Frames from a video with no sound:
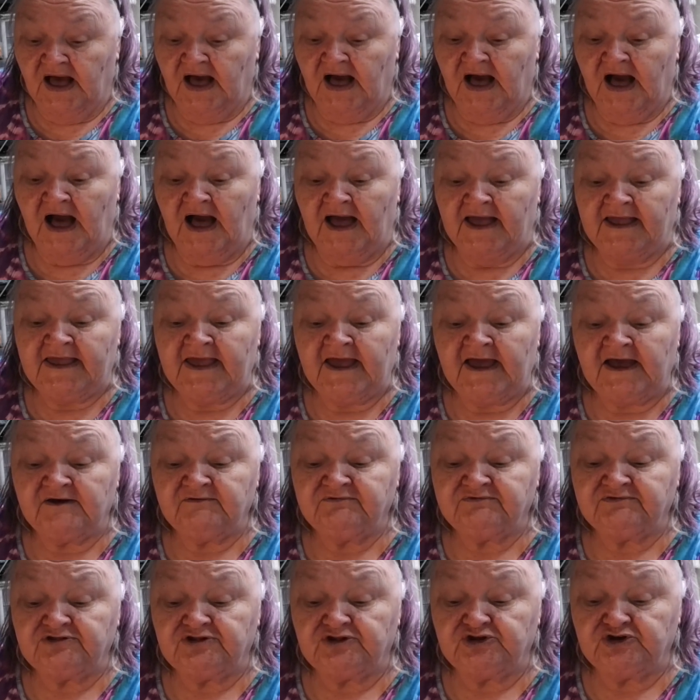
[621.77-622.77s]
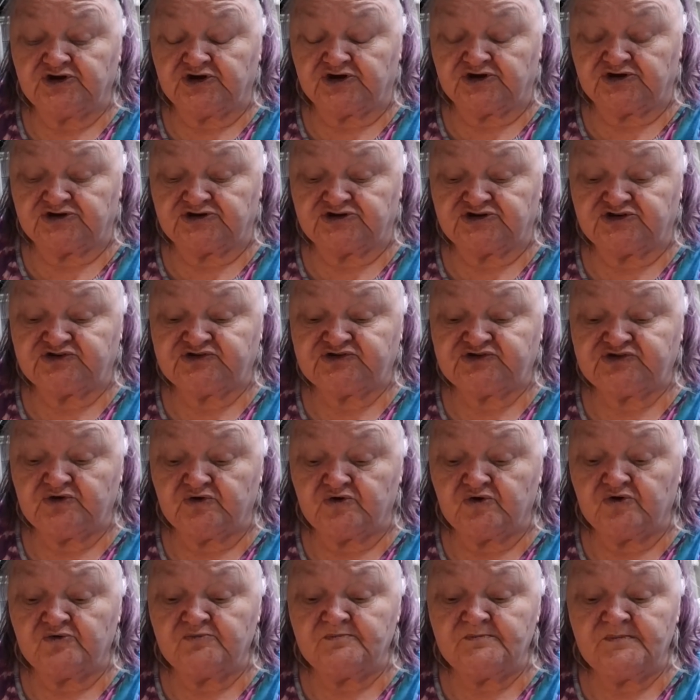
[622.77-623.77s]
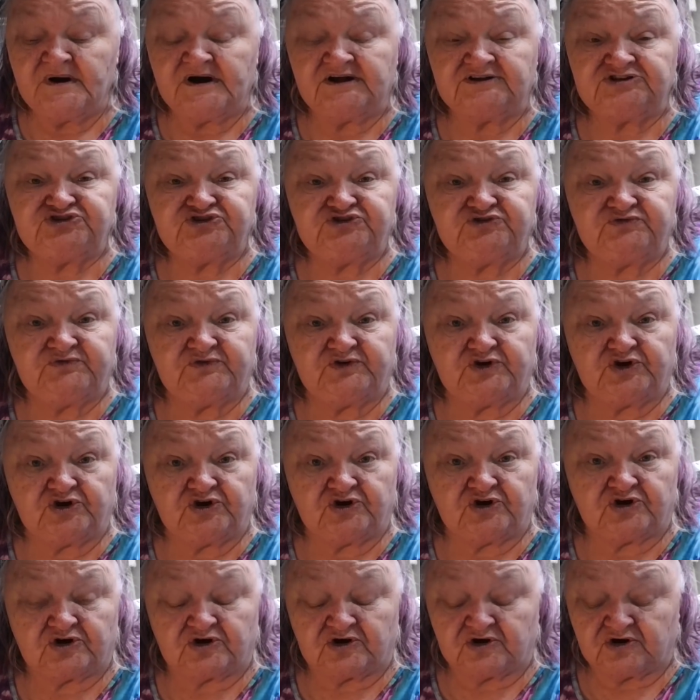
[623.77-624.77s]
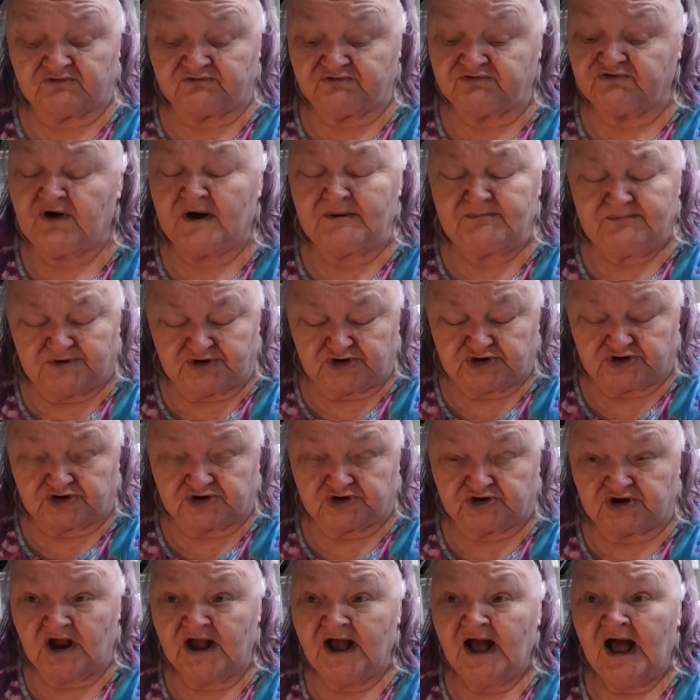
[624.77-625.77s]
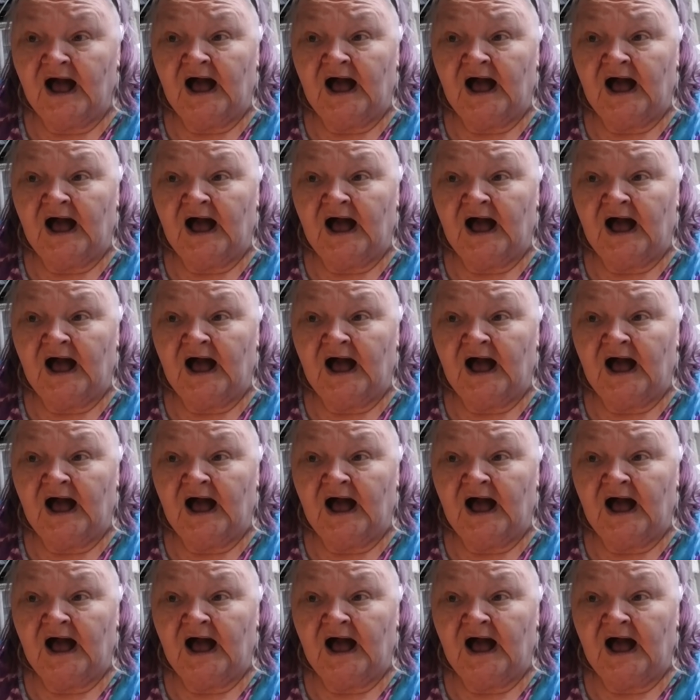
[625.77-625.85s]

I have learned so much from her.